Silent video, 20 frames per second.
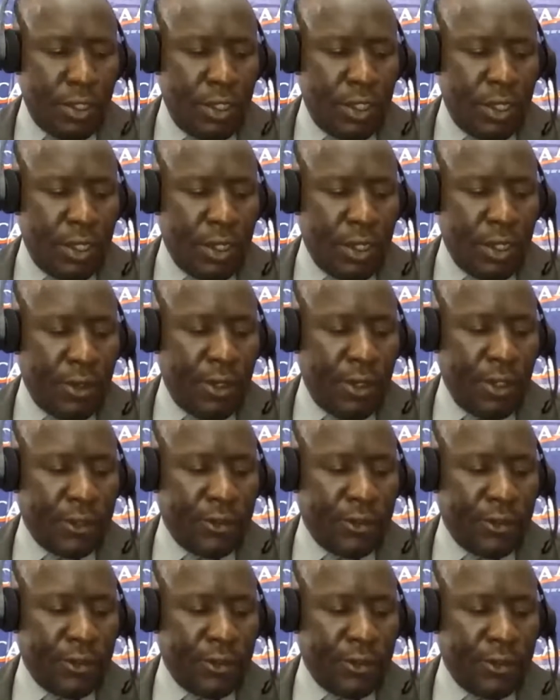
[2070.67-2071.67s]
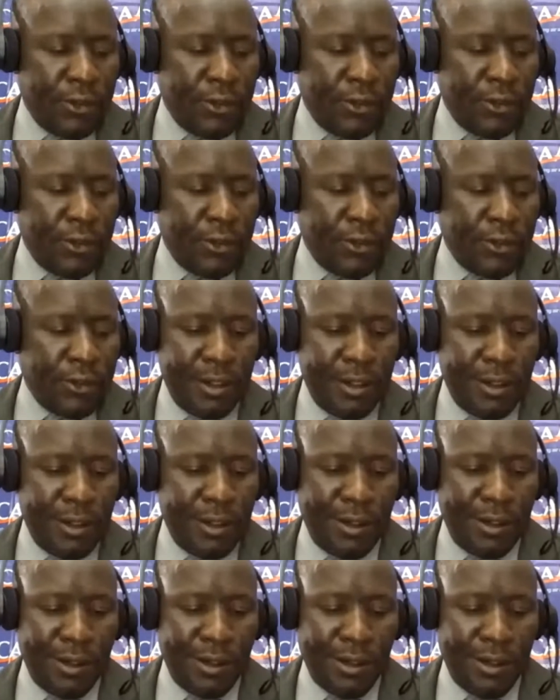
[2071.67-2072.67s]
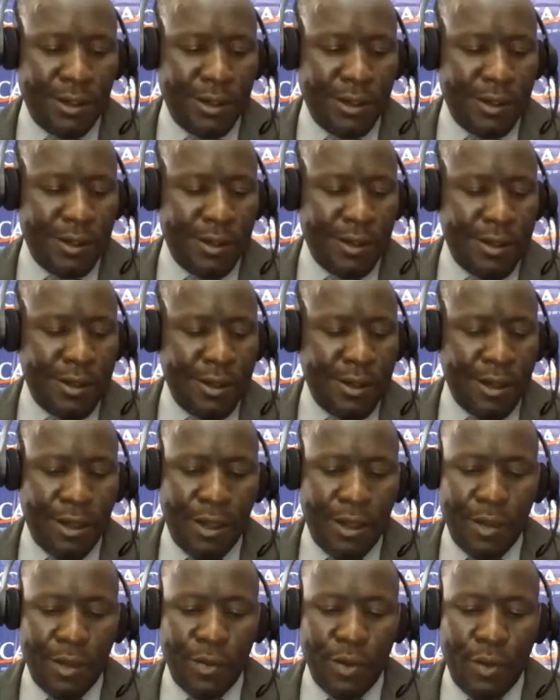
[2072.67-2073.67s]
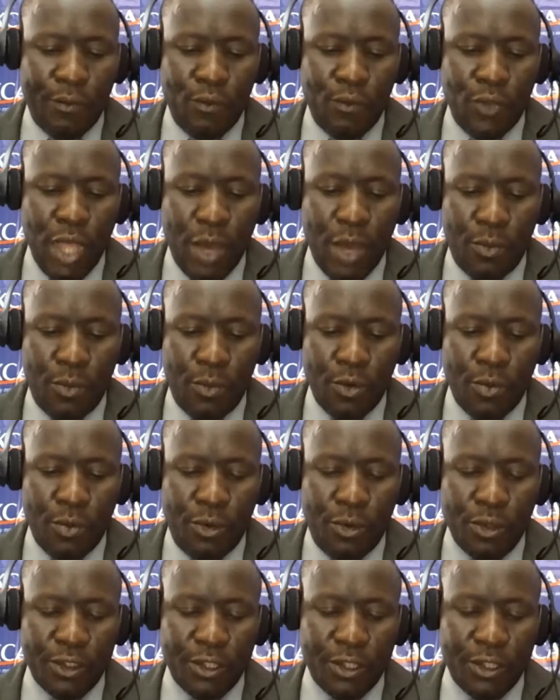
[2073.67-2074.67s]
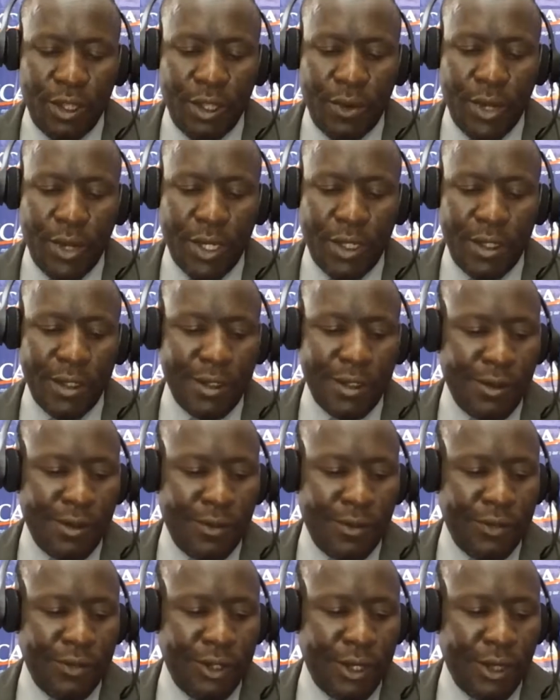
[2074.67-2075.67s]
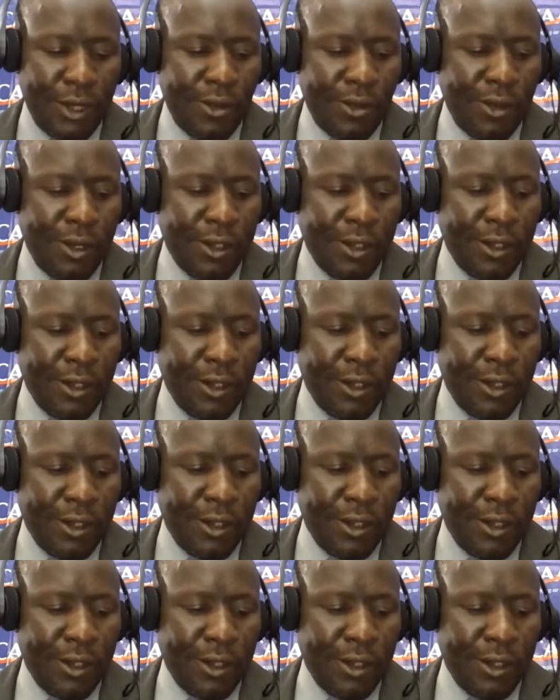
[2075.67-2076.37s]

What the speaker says: In regulation 16, they proposed the wording of the regulation.